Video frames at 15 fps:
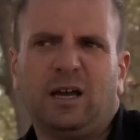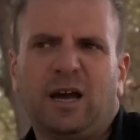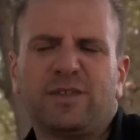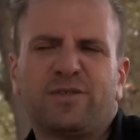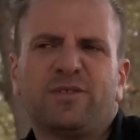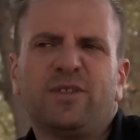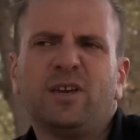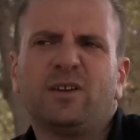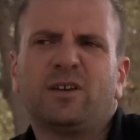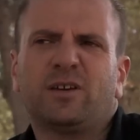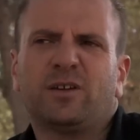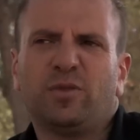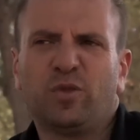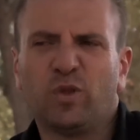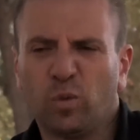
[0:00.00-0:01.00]
I think
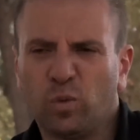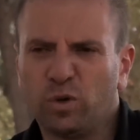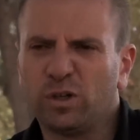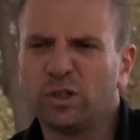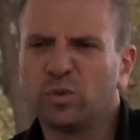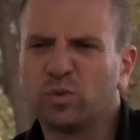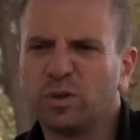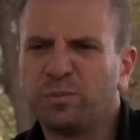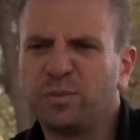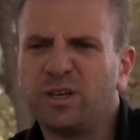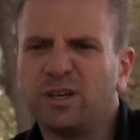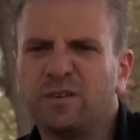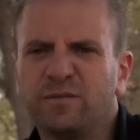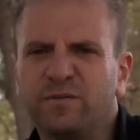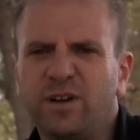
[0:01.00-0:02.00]
the world will
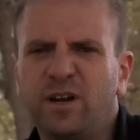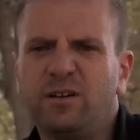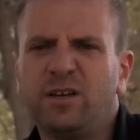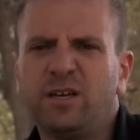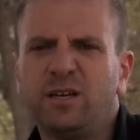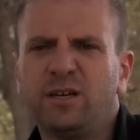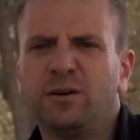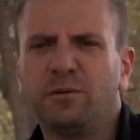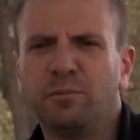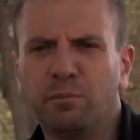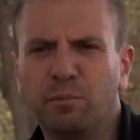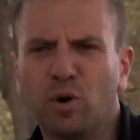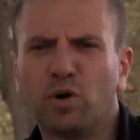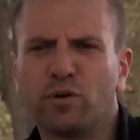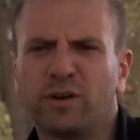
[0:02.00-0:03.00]
be a very
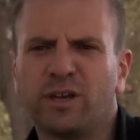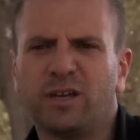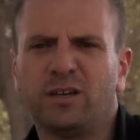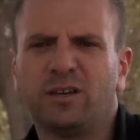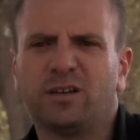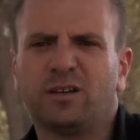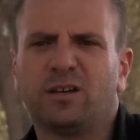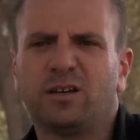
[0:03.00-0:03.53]
boring,